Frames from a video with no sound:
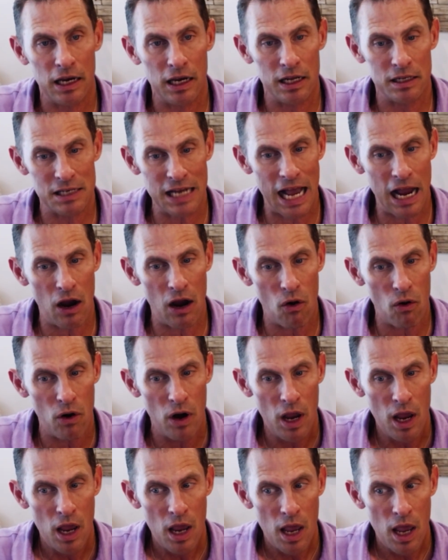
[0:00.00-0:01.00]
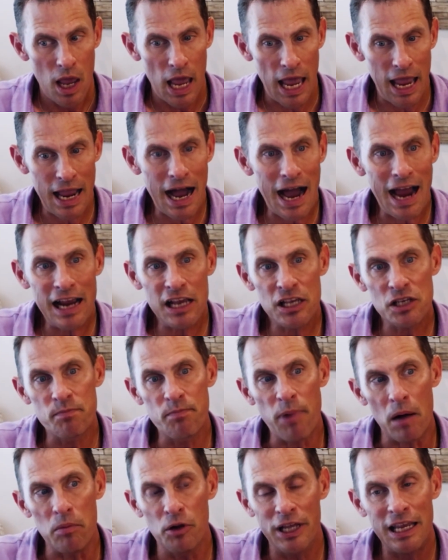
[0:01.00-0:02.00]
It's now AI is
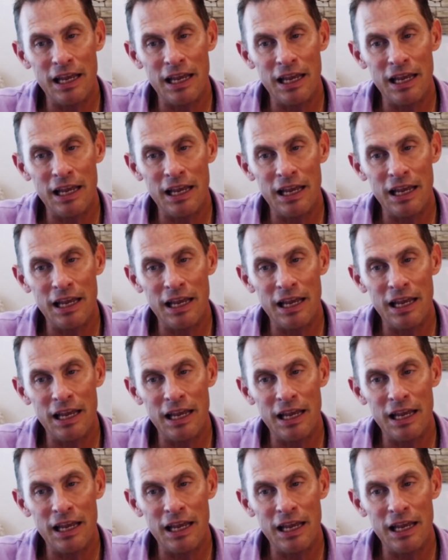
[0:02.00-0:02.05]
bubbling